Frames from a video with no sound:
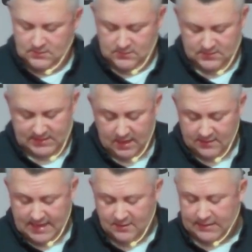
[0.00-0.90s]
stared
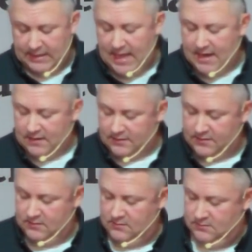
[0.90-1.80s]
down Goliath,
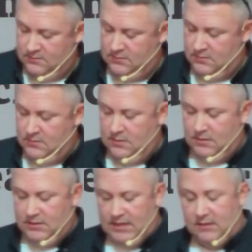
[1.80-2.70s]

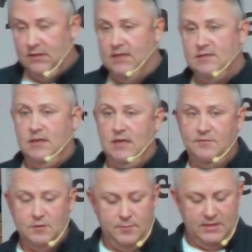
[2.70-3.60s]
yet lusted
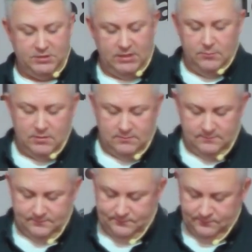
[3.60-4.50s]
after Bathsheba,
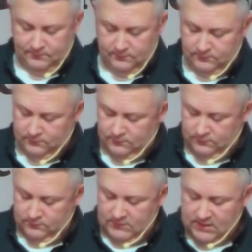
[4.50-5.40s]

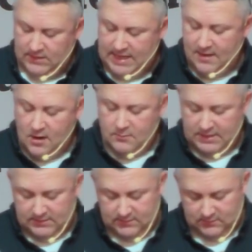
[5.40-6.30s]
led
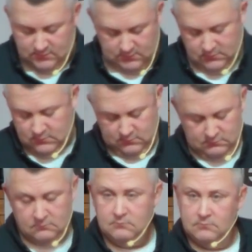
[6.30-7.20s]
armies,
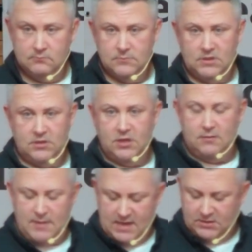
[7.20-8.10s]
couldn't
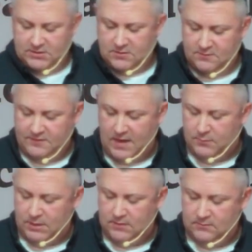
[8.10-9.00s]
manage his own
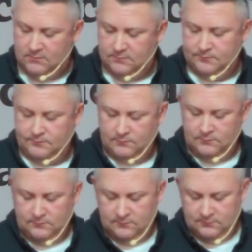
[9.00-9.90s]
family,
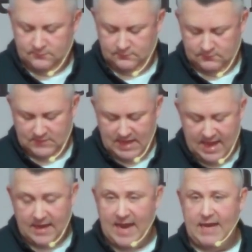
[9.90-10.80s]

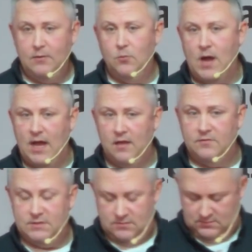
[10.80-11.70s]
had eight wives,